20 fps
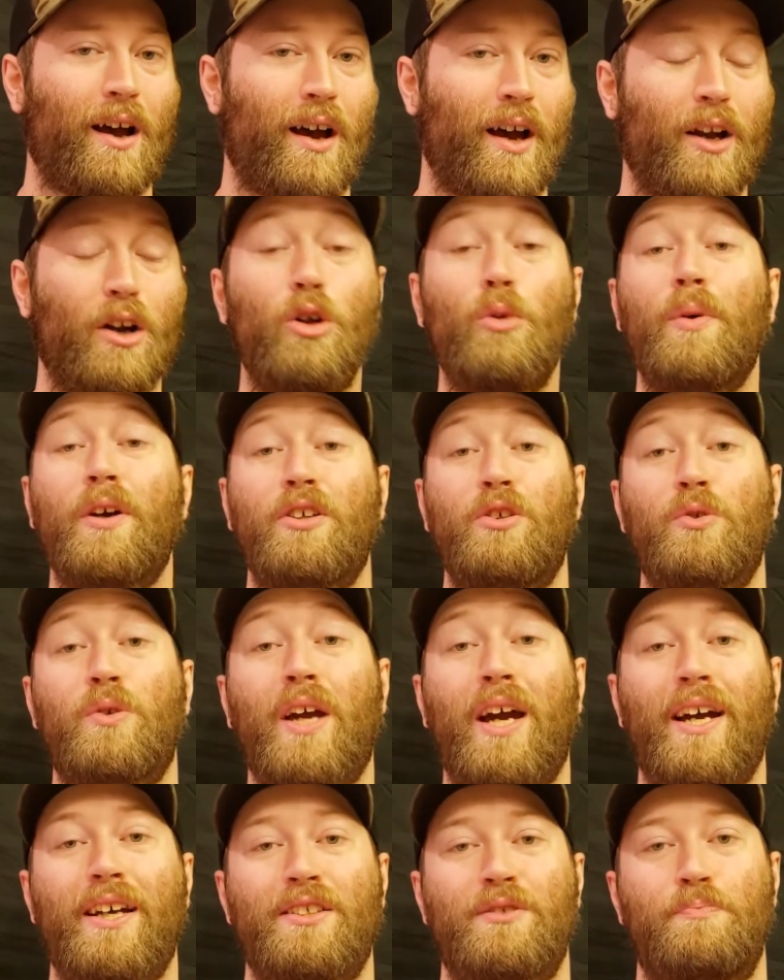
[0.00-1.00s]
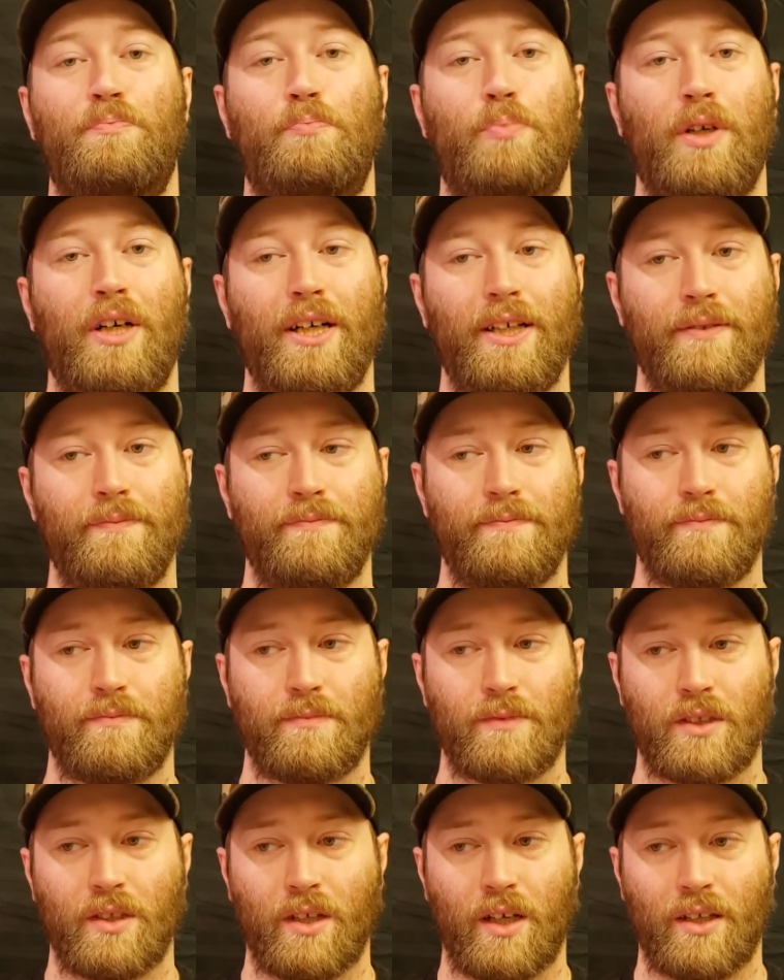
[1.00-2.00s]
I don't know about you guys, but
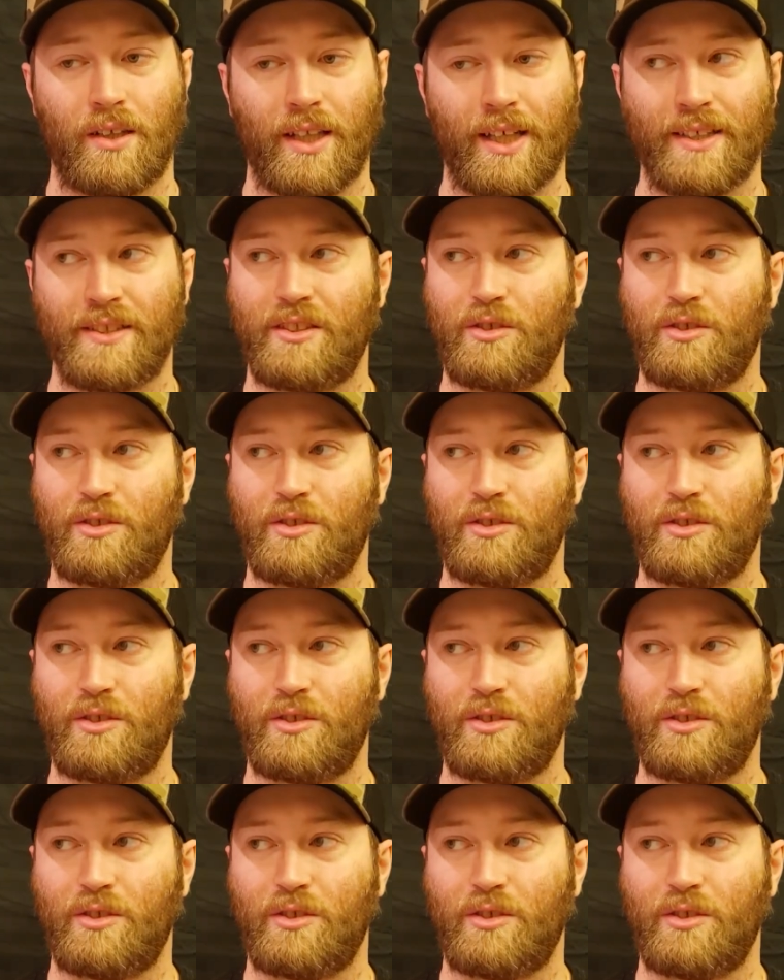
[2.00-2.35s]
unless